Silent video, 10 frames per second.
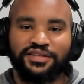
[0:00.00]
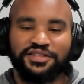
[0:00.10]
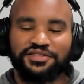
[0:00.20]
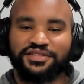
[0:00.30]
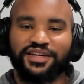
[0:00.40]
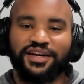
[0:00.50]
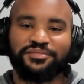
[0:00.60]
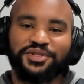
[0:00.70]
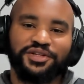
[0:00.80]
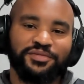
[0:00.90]
Just
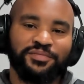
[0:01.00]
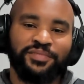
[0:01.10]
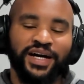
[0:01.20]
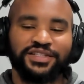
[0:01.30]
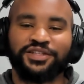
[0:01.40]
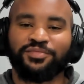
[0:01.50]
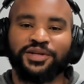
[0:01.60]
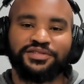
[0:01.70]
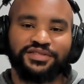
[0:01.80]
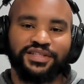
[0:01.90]
come back to your
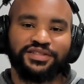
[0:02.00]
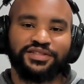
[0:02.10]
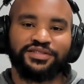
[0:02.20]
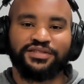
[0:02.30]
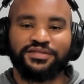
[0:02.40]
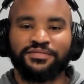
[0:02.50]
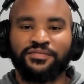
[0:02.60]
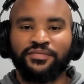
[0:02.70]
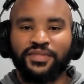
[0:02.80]
brothers and sisters and